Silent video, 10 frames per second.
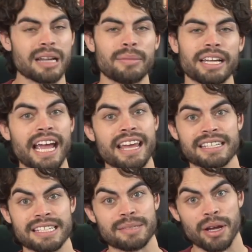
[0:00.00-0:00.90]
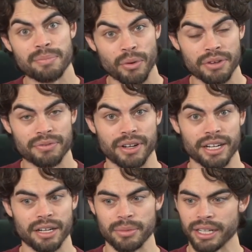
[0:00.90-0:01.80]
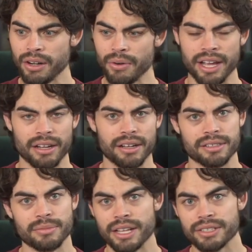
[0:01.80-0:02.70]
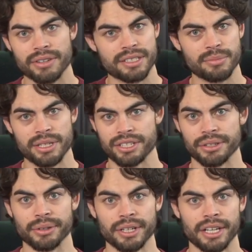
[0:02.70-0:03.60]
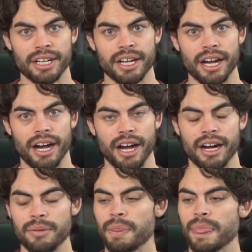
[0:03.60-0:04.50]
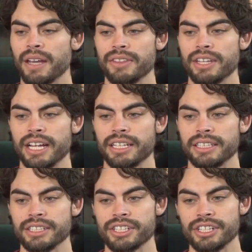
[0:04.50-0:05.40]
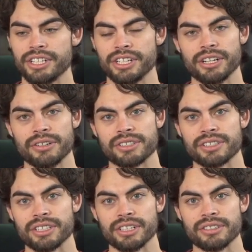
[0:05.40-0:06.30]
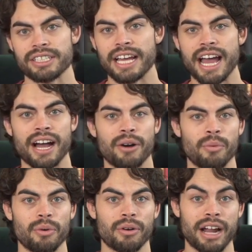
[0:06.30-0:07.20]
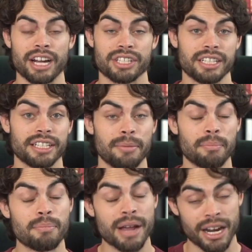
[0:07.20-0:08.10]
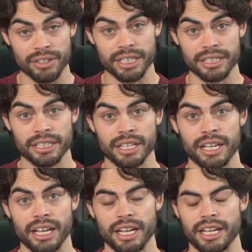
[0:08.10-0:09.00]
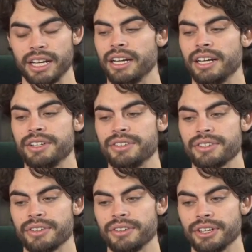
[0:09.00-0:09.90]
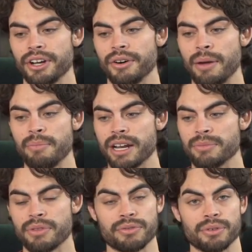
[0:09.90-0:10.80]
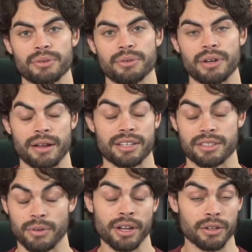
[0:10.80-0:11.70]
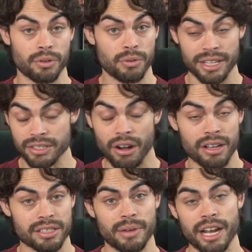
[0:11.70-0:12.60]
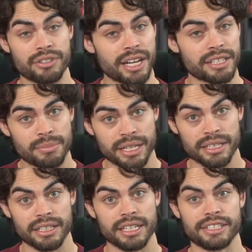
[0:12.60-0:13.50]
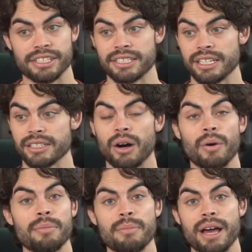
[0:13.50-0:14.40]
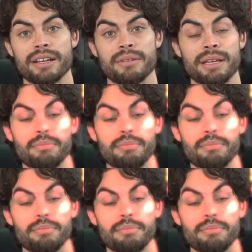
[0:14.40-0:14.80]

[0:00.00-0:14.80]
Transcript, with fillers: and I'm like, "Hey, this is my boyfriend," and I'm like, "Oh, hey, awesome man, it's great to meet you." Um, and then he goes, he goes, yeah, we're actually going to get married. And you know, I met him through. I asked him, okay, cool, that's awesome. How did you guys meet? And she says, oh, I met him